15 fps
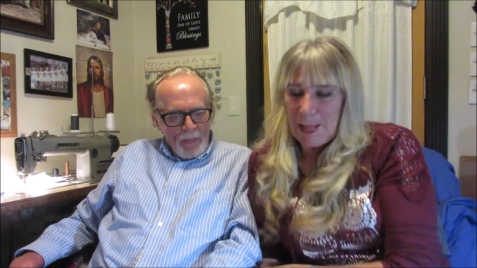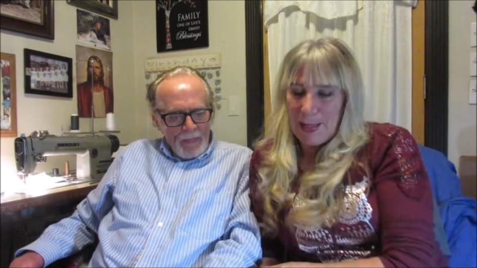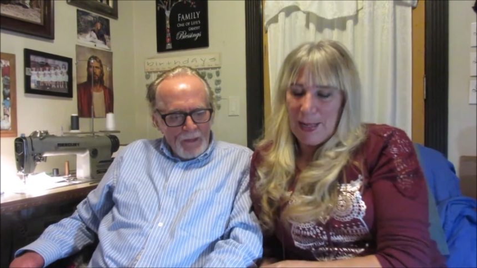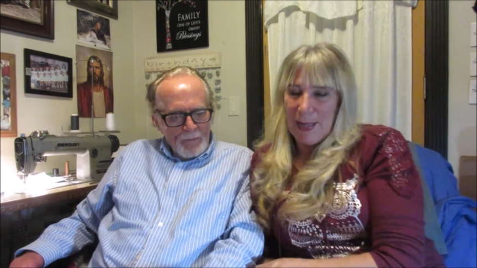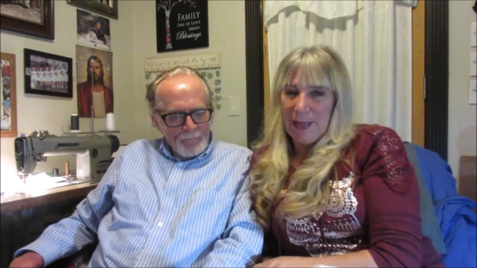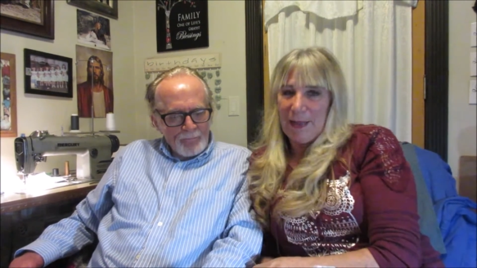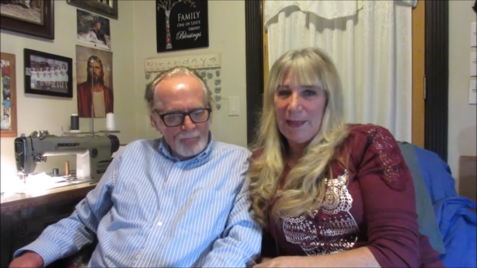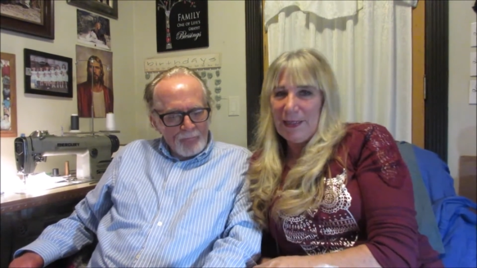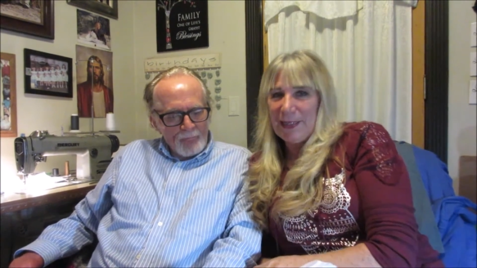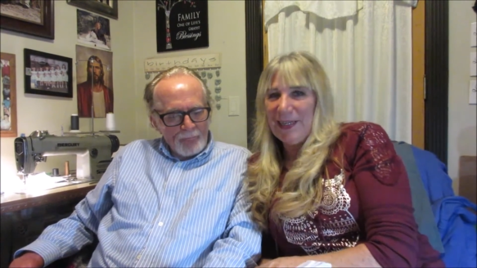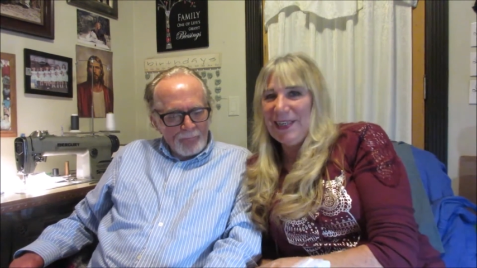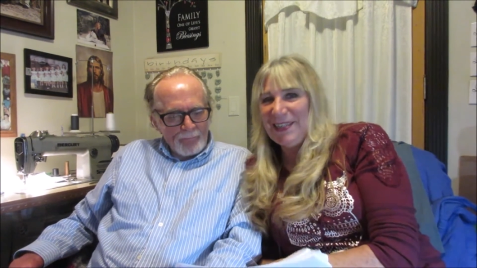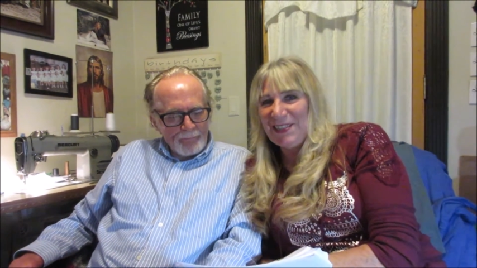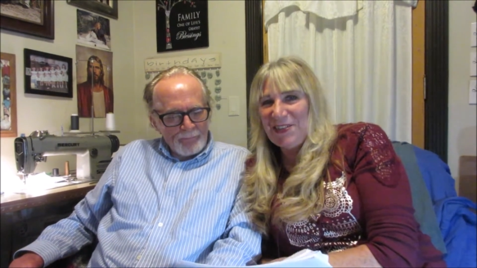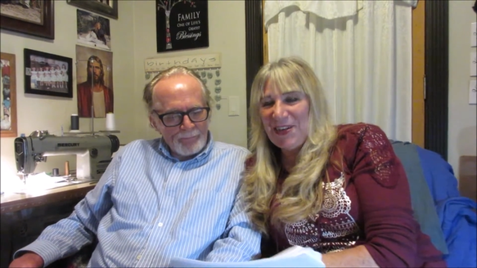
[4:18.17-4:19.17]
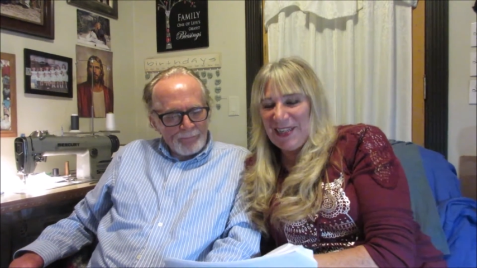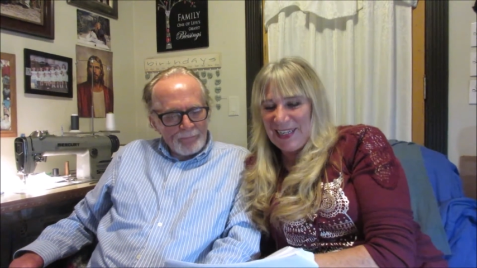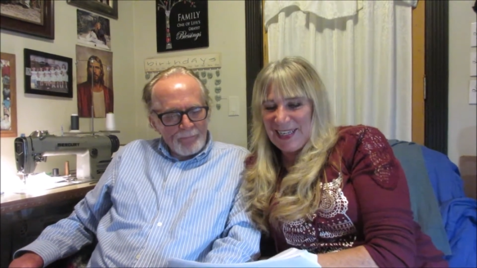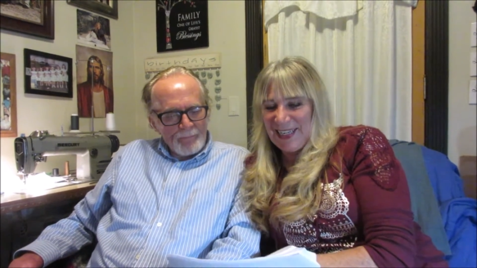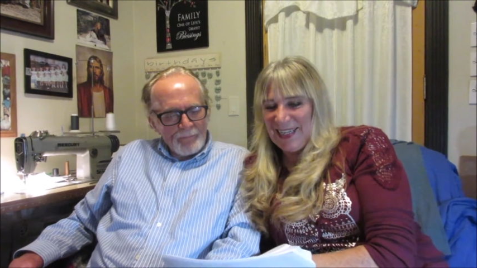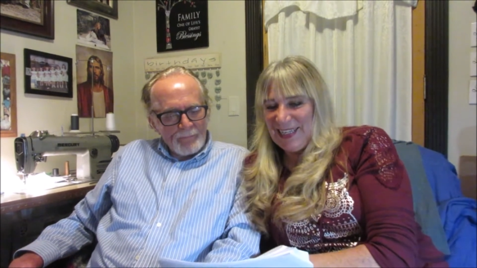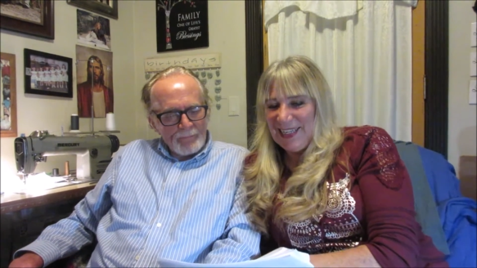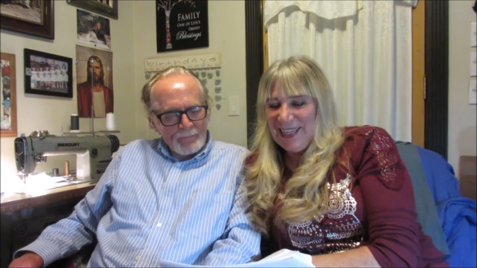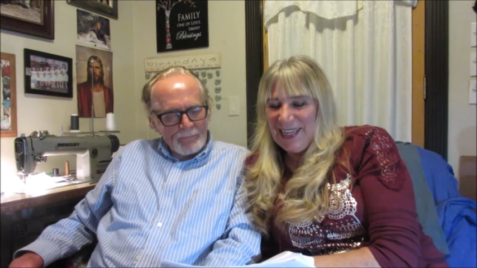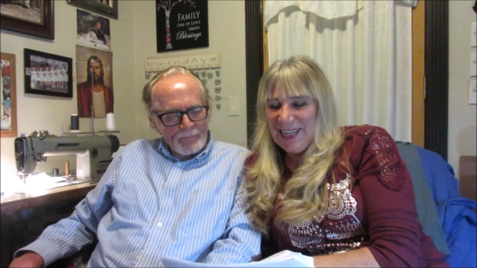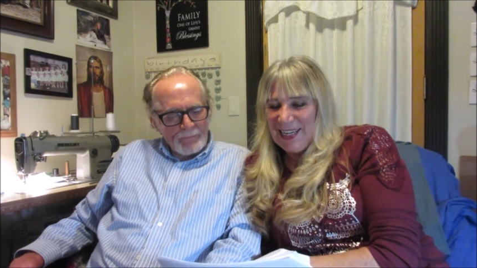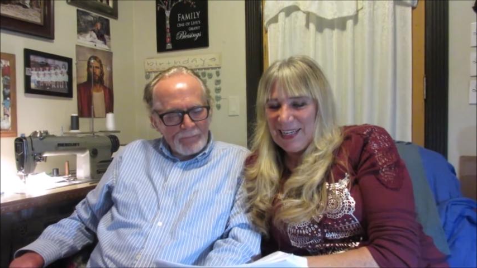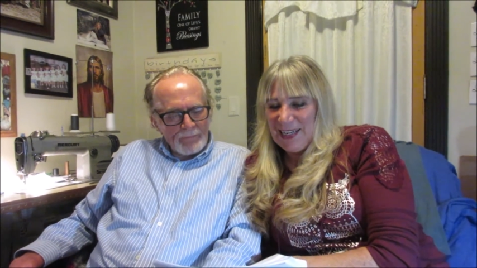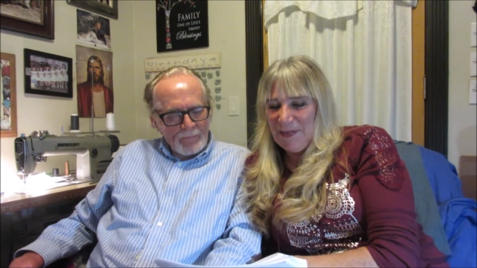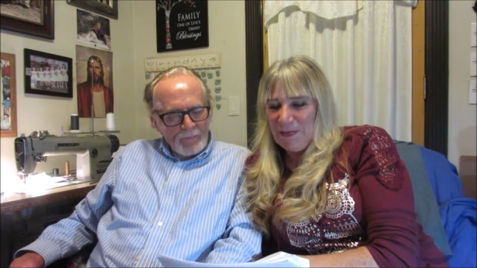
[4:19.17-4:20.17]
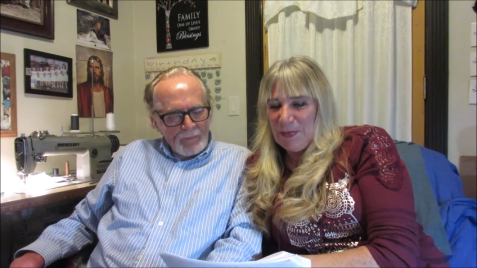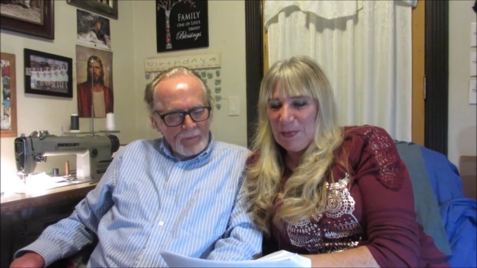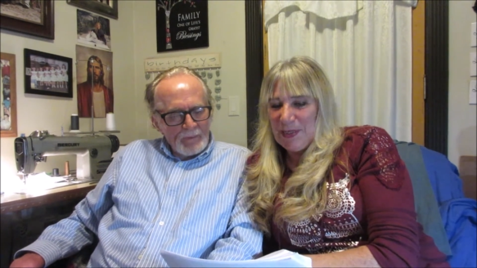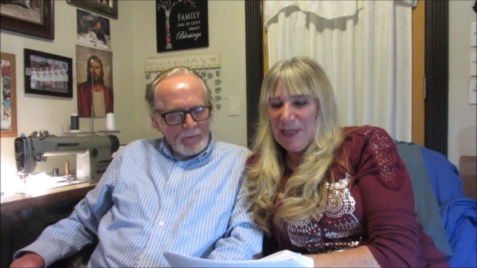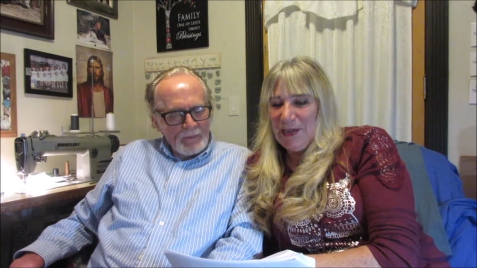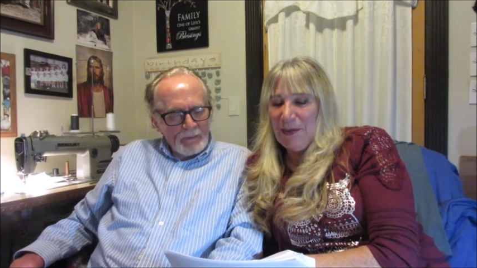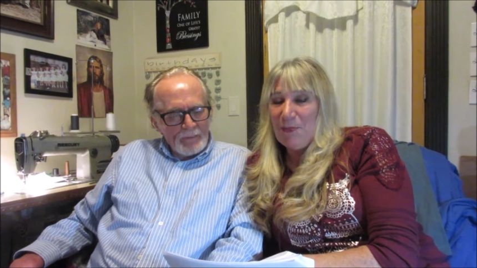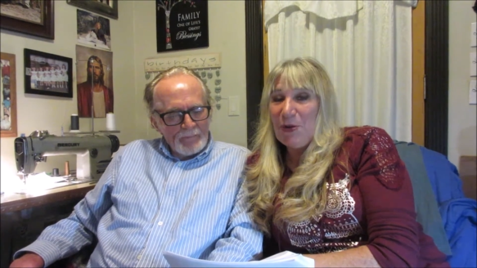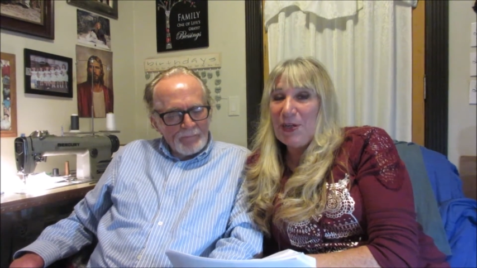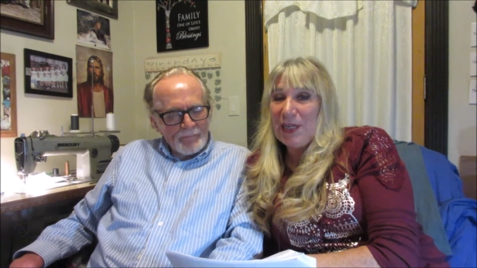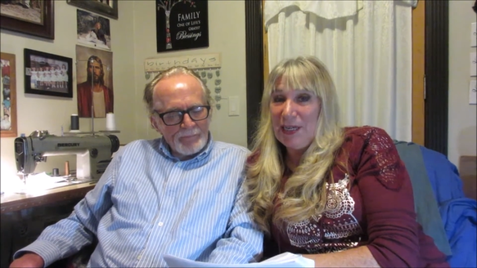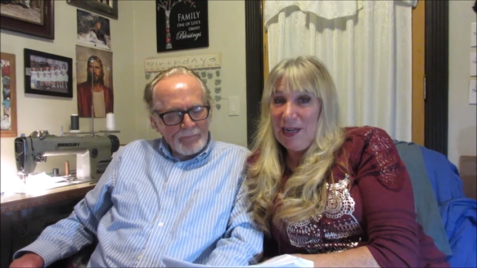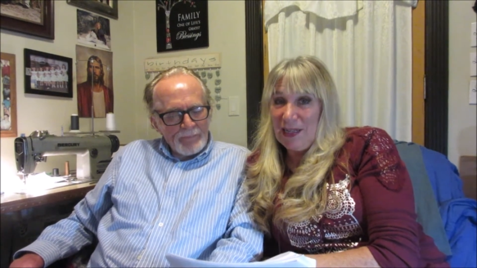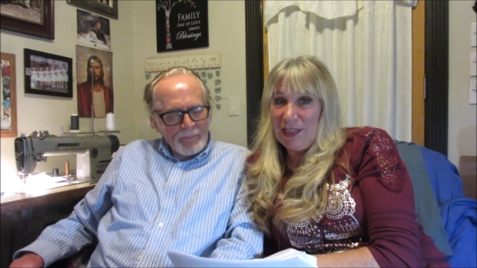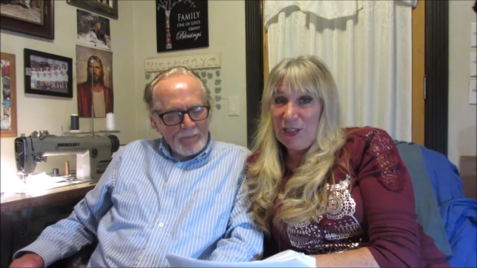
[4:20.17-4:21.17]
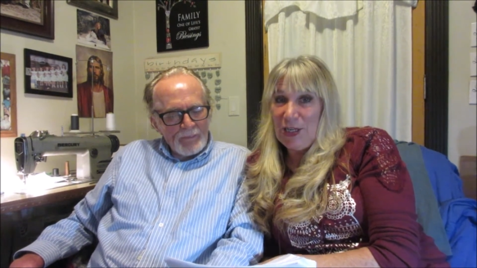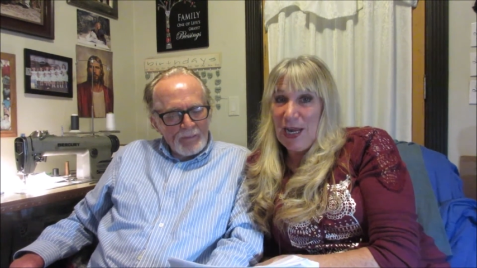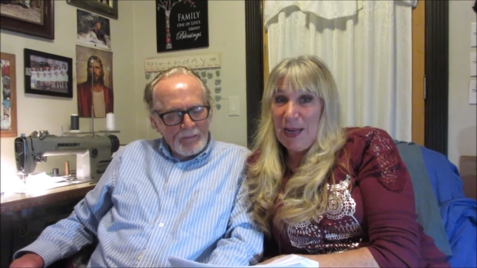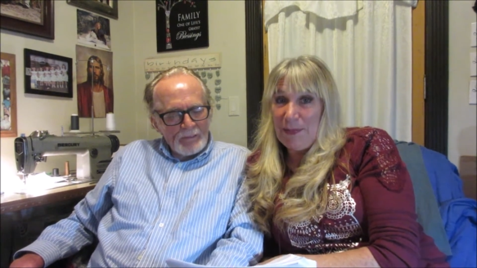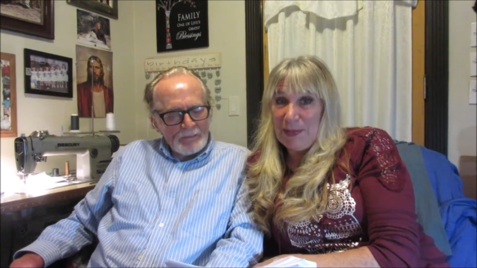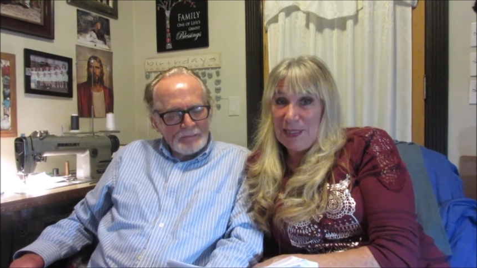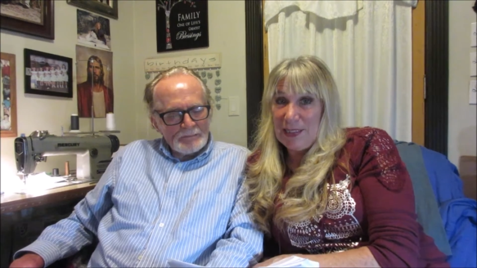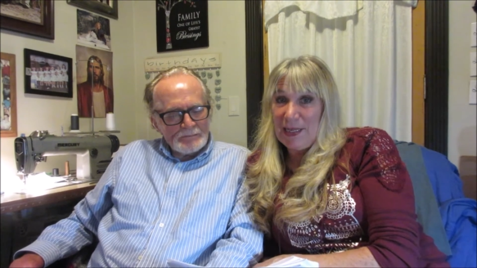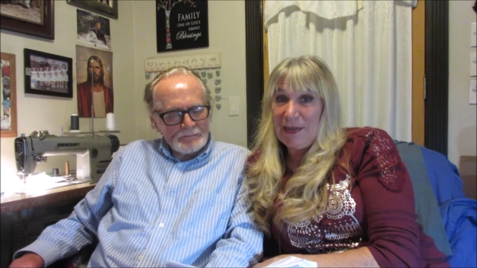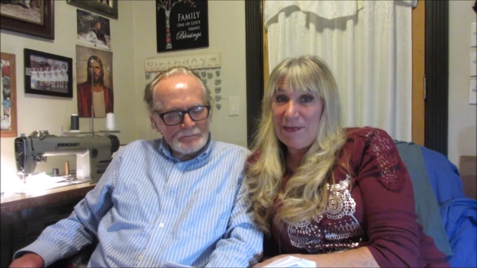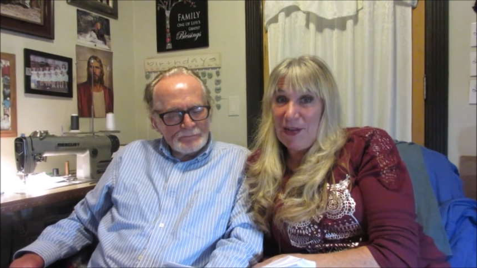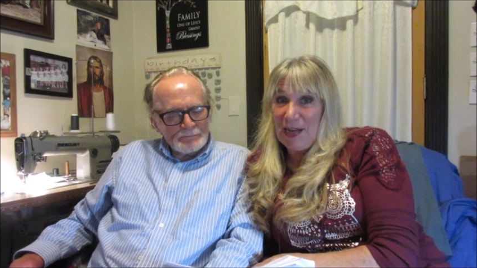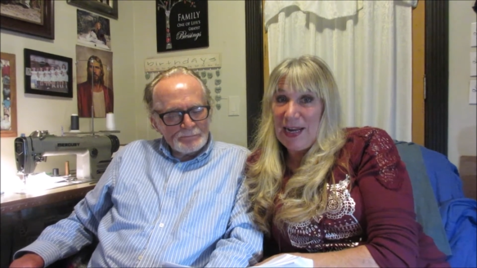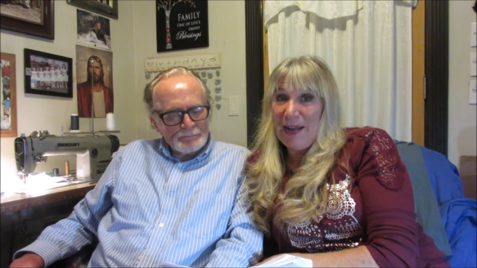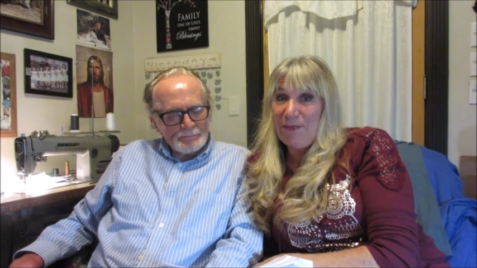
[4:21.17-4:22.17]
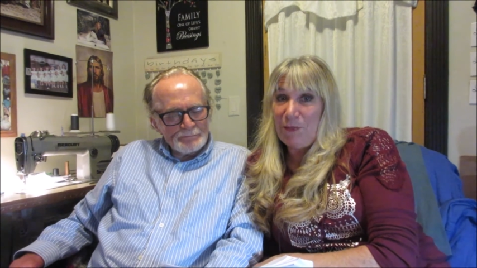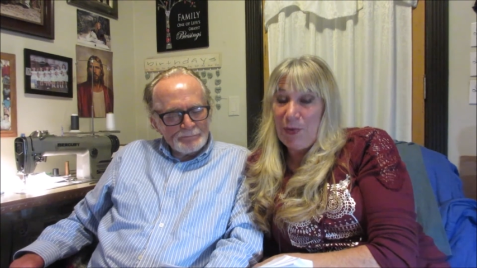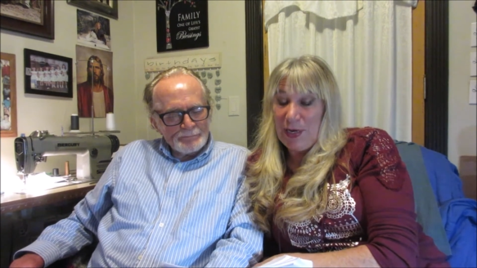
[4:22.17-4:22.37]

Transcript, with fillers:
Speaker 1: Uh, I'm trying to get comfortable here. I'm working on the jammies. I've got to have them